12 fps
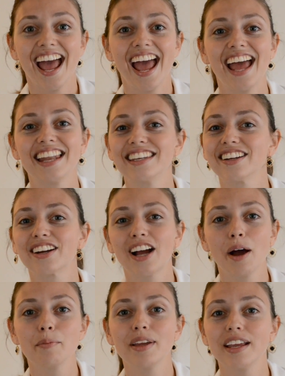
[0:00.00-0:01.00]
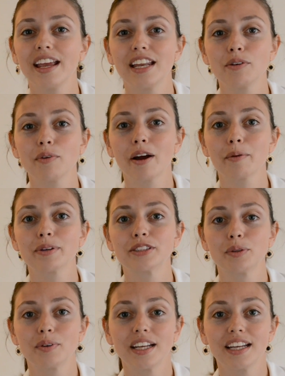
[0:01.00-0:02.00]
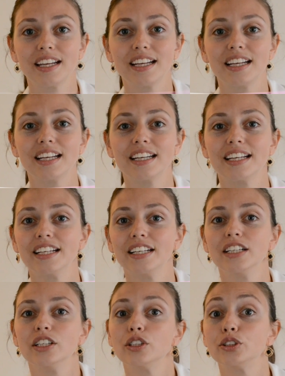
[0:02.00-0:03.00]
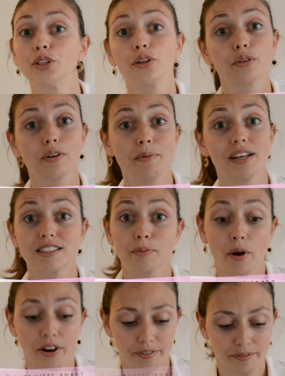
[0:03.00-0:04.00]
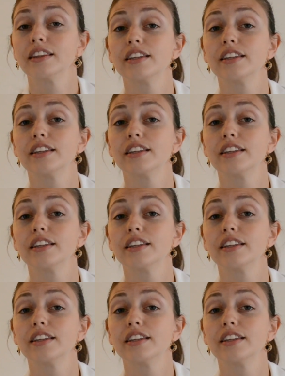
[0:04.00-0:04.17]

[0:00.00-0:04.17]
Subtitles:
And they're coming anywhere between 2 to 3 minutes apart.